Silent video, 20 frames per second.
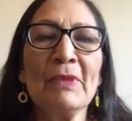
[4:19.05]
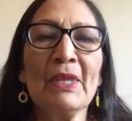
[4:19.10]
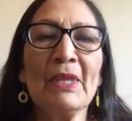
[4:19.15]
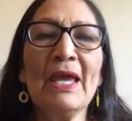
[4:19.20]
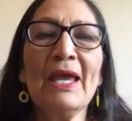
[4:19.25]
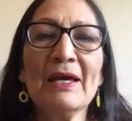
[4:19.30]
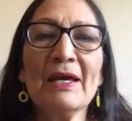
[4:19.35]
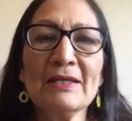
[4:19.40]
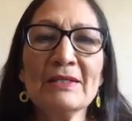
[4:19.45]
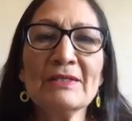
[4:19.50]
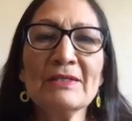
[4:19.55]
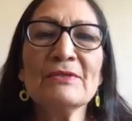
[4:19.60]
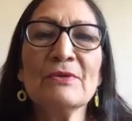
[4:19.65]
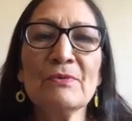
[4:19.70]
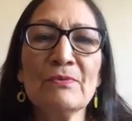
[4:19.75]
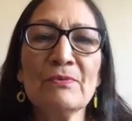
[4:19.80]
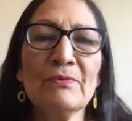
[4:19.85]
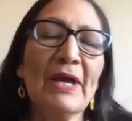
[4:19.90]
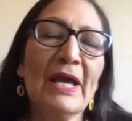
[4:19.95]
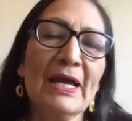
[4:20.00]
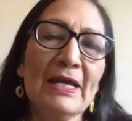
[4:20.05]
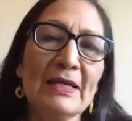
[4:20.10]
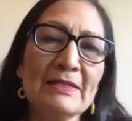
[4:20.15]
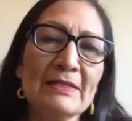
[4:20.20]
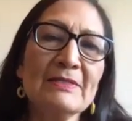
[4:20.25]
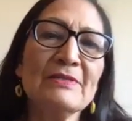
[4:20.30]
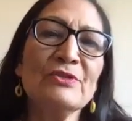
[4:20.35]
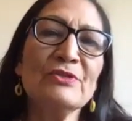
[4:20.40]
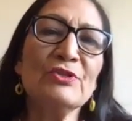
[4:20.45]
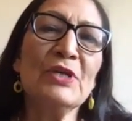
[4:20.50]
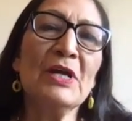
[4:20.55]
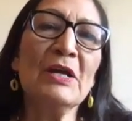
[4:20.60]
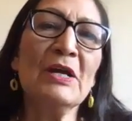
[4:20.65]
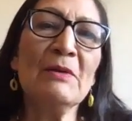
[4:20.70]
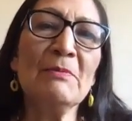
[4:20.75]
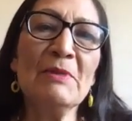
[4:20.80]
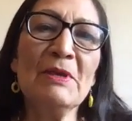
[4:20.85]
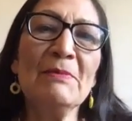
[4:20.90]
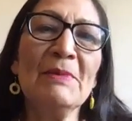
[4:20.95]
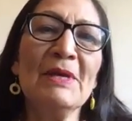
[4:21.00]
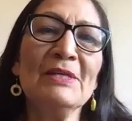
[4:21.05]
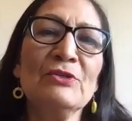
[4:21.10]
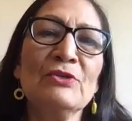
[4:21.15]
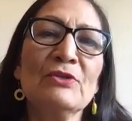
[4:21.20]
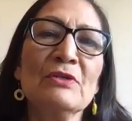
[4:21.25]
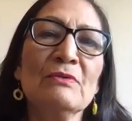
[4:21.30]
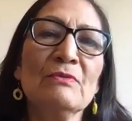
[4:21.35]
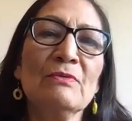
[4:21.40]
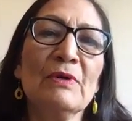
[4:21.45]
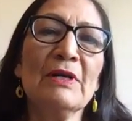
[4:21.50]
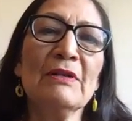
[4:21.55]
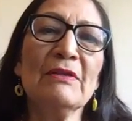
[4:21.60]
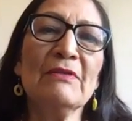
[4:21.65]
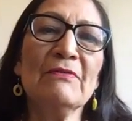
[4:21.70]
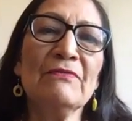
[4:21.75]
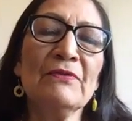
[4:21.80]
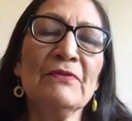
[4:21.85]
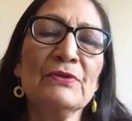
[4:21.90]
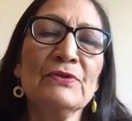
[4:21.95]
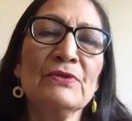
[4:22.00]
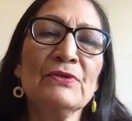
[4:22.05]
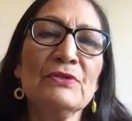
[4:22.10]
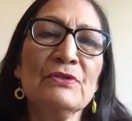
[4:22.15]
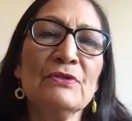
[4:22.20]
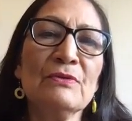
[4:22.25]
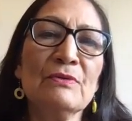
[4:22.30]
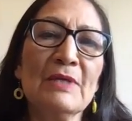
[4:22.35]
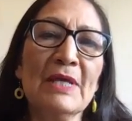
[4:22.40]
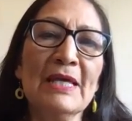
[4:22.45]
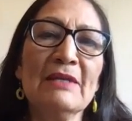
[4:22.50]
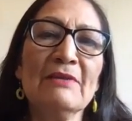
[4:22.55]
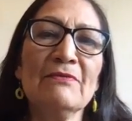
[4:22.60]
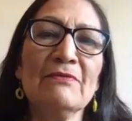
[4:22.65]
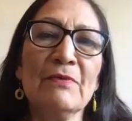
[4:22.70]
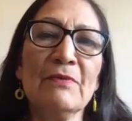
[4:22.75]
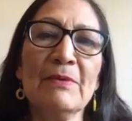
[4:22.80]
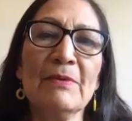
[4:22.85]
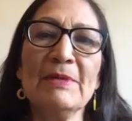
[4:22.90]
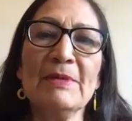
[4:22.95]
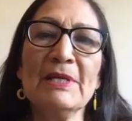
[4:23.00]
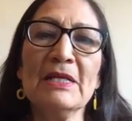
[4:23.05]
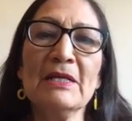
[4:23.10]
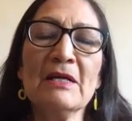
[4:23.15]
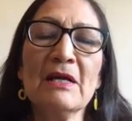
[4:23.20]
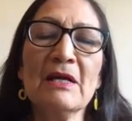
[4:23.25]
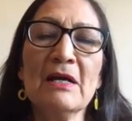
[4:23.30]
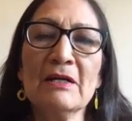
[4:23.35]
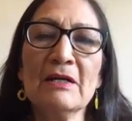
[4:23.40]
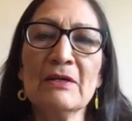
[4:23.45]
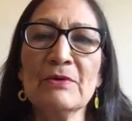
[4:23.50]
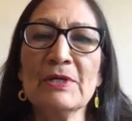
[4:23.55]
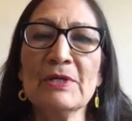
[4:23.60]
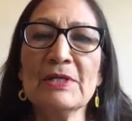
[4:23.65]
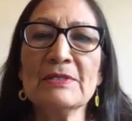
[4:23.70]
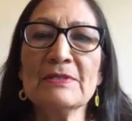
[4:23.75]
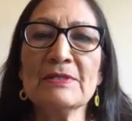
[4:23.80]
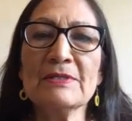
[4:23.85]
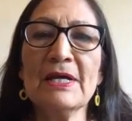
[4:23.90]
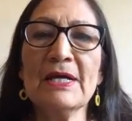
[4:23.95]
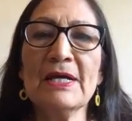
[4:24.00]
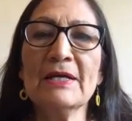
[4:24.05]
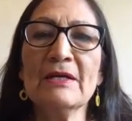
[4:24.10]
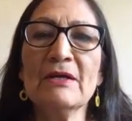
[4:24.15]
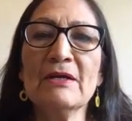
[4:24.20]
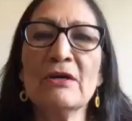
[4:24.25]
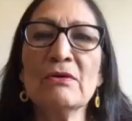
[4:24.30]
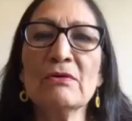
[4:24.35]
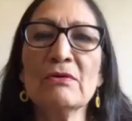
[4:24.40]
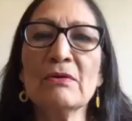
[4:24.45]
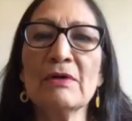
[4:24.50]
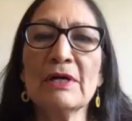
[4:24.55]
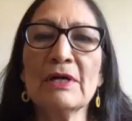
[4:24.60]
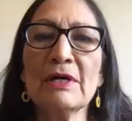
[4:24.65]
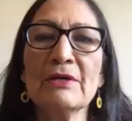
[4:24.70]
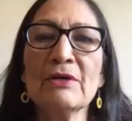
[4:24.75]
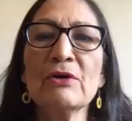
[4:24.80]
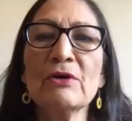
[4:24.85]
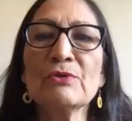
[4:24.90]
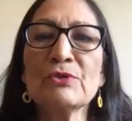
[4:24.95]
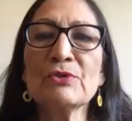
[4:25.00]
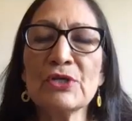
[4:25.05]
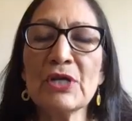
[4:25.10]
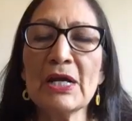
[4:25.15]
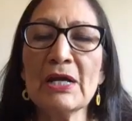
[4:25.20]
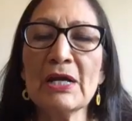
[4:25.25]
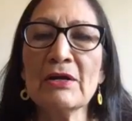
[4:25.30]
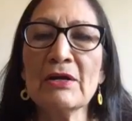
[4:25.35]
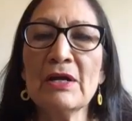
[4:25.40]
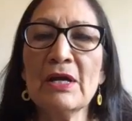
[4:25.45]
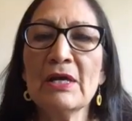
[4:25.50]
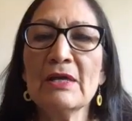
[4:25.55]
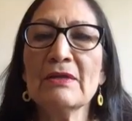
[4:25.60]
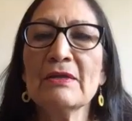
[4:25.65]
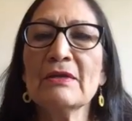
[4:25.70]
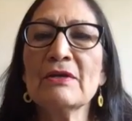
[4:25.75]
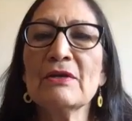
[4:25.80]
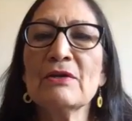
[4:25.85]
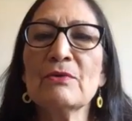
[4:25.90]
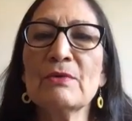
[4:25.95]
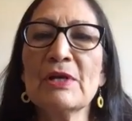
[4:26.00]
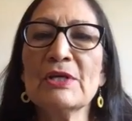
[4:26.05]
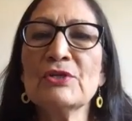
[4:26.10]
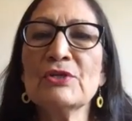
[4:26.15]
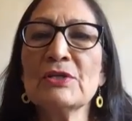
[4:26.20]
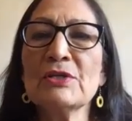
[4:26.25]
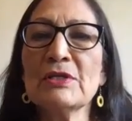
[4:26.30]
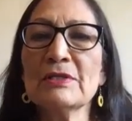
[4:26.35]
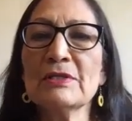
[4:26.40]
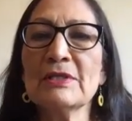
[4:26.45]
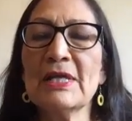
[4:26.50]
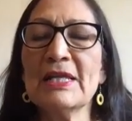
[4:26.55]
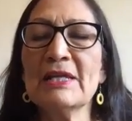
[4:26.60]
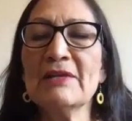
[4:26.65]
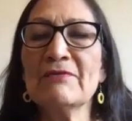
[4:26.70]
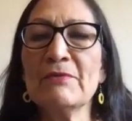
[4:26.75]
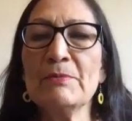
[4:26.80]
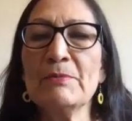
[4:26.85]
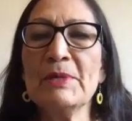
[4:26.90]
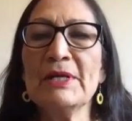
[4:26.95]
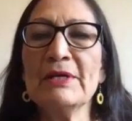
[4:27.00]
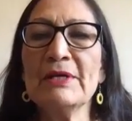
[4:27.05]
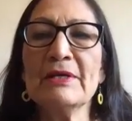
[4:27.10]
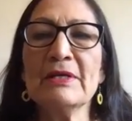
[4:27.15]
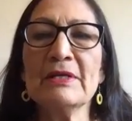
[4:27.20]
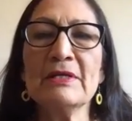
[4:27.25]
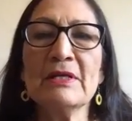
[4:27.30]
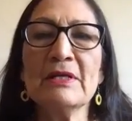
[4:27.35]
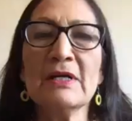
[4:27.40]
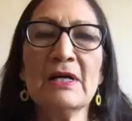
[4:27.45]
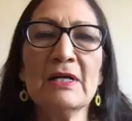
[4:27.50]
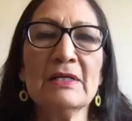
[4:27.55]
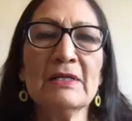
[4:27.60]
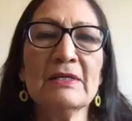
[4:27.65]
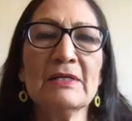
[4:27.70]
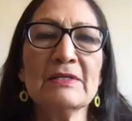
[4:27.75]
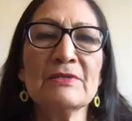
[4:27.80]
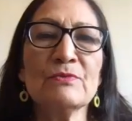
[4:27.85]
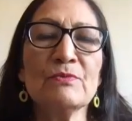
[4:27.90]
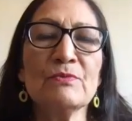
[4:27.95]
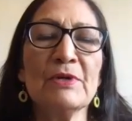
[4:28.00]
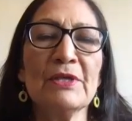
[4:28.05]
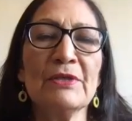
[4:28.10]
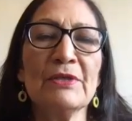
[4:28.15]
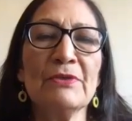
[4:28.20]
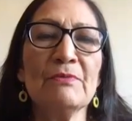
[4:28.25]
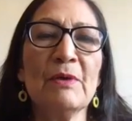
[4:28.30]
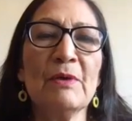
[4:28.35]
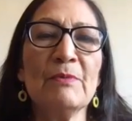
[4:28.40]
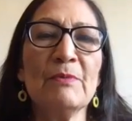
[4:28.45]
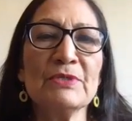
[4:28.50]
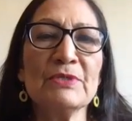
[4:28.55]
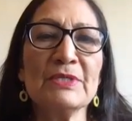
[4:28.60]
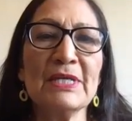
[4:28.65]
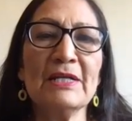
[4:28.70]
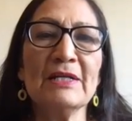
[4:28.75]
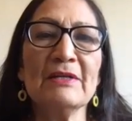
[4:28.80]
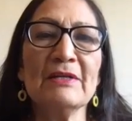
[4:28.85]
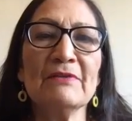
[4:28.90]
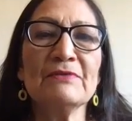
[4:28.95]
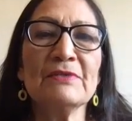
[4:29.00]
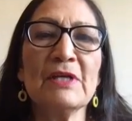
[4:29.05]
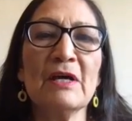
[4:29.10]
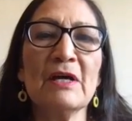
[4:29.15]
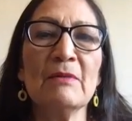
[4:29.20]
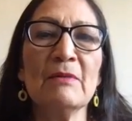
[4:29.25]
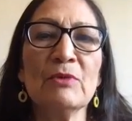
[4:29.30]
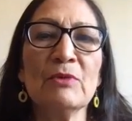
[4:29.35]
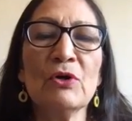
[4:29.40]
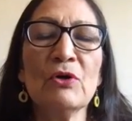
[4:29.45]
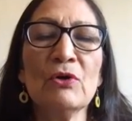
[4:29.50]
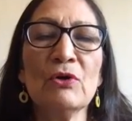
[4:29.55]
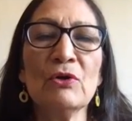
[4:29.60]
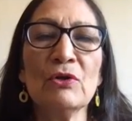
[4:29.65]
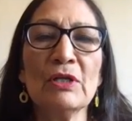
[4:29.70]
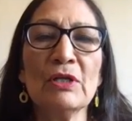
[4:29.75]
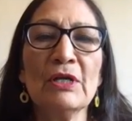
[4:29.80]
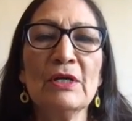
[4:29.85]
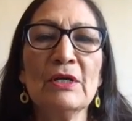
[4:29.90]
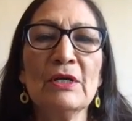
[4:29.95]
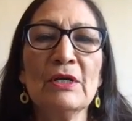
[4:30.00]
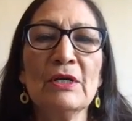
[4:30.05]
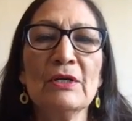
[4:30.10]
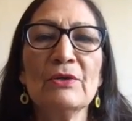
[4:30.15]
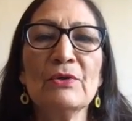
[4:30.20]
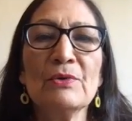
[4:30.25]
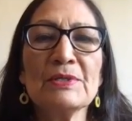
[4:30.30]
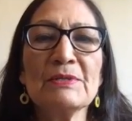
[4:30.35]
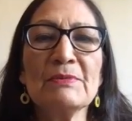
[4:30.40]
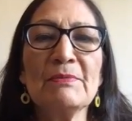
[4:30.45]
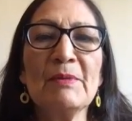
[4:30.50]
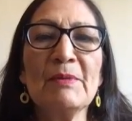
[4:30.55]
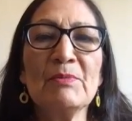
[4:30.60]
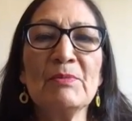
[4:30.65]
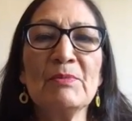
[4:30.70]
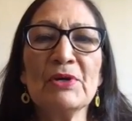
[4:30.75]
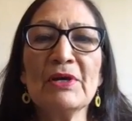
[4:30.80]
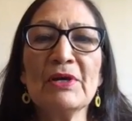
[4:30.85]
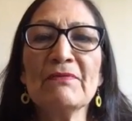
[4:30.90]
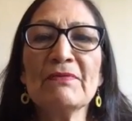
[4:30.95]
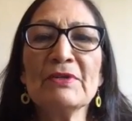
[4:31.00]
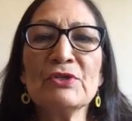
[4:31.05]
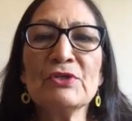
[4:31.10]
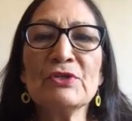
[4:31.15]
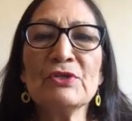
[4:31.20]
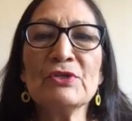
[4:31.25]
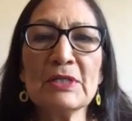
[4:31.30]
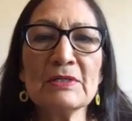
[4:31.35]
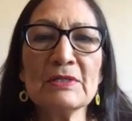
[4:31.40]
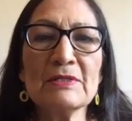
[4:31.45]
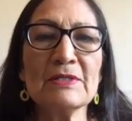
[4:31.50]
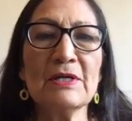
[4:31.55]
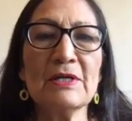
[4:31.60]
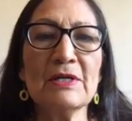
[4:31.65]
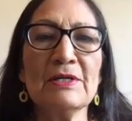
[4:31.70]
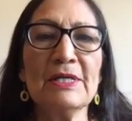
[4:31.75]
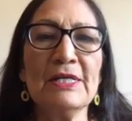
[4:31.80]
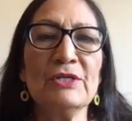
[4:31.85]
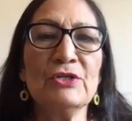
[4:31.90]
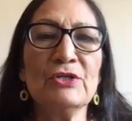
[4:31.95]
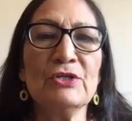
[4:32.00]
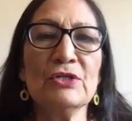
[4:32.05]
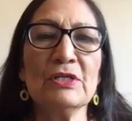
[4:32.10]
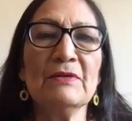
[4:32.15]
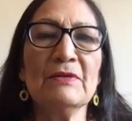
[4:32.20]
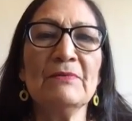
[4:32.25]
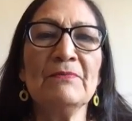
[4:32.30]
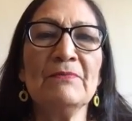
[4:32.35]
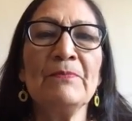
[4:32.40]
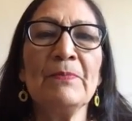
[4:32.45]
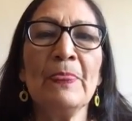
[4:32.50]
And as Jeremy mentioned, one of the first two Native women in Congress. I co-chair the Congressional Native American Caucus with Representative Tom Cole, who is a member of the Chickasaw Nation.